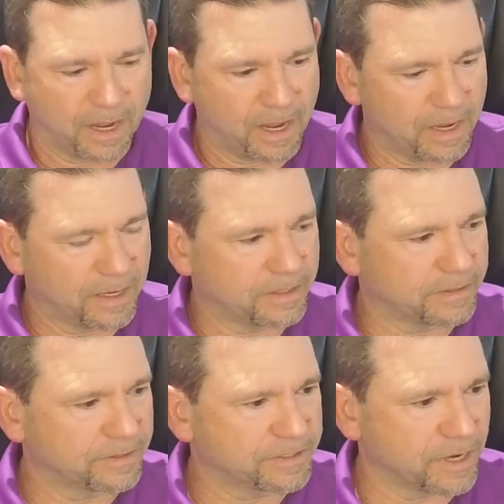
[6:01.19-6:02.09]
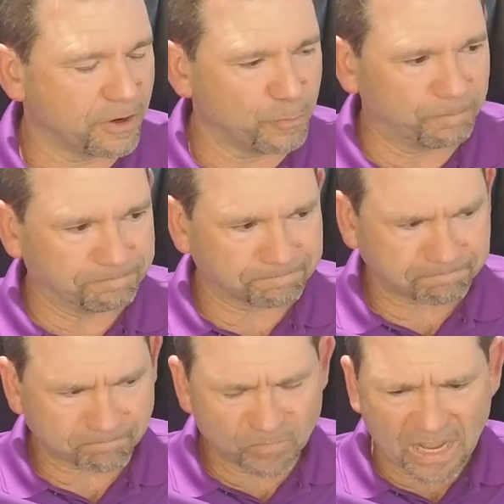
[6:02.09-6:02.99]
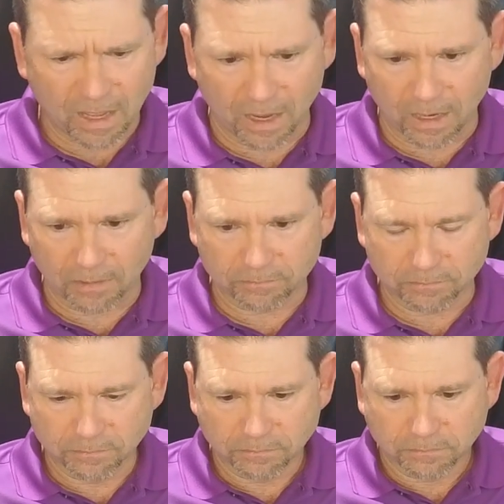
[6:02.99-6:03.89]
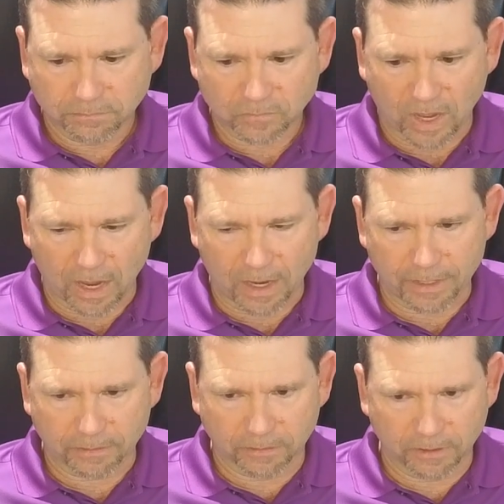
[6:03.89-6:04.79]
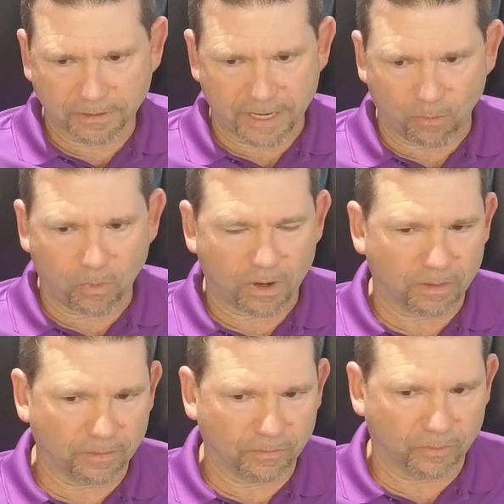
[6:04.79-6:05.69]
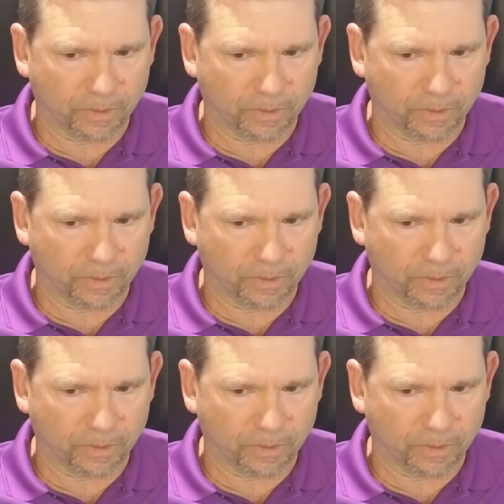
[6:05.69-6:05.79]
And so I looked at what we